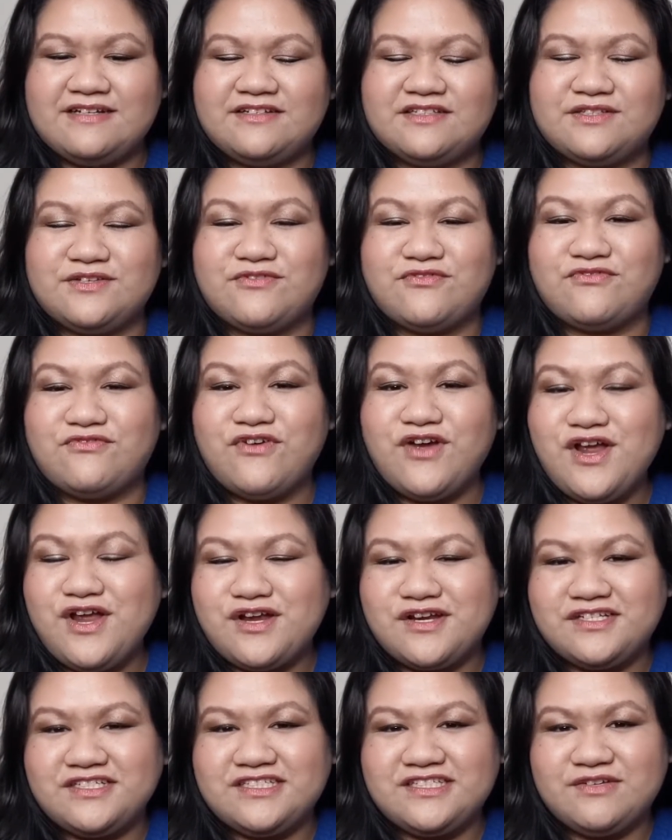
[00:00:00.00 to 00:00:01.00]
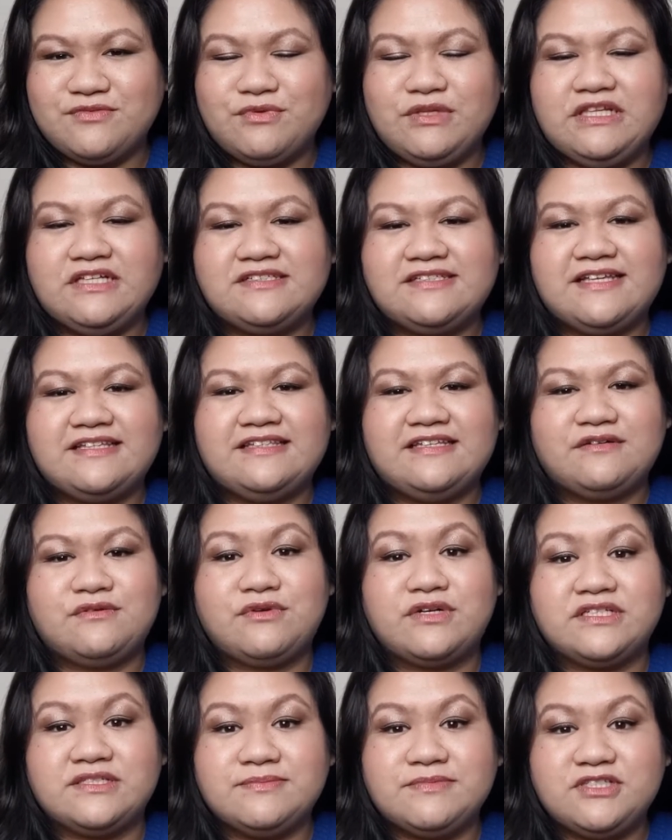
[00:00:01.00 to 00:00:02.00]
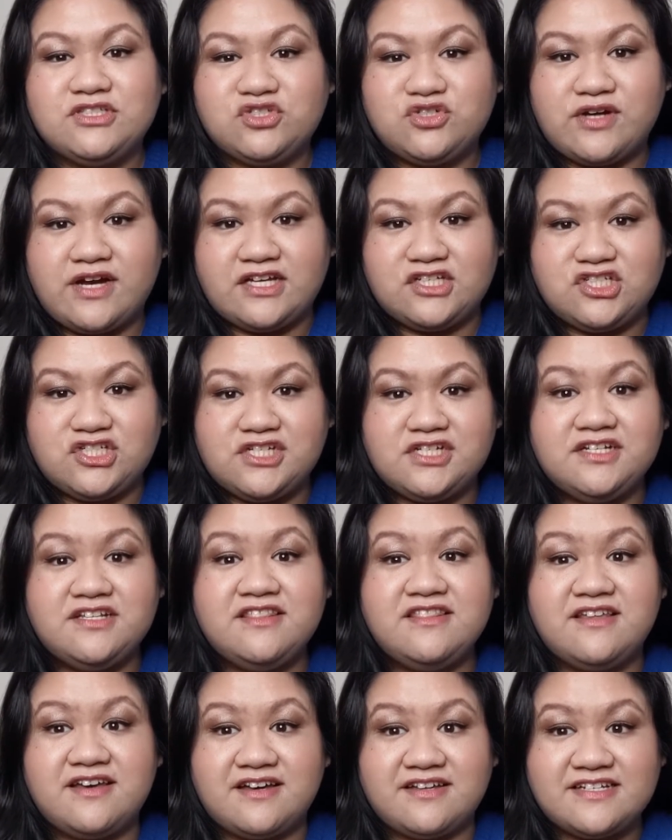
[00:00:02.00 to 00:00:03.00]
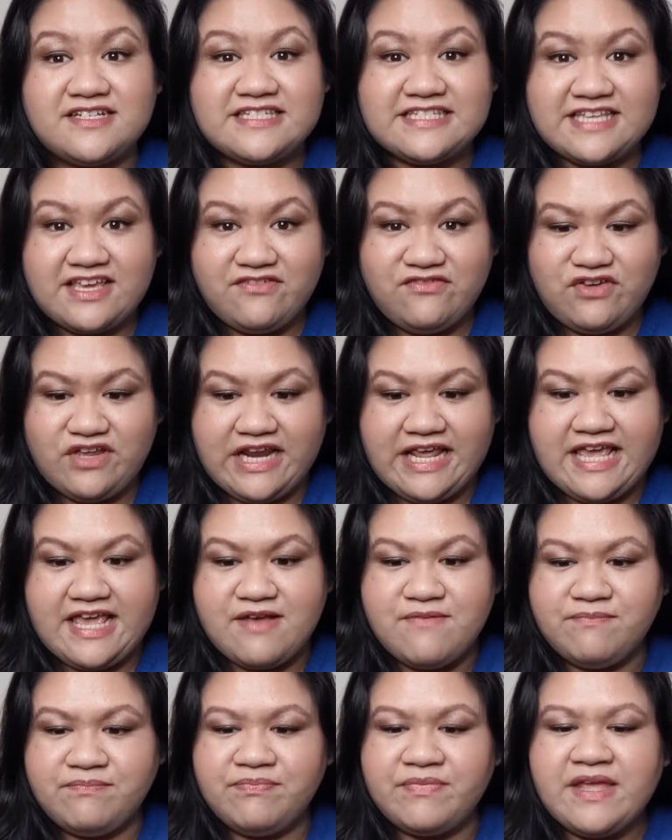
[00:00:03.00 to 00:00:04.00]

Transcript: So, first, we looked at the Christmas treasure, the Nativity,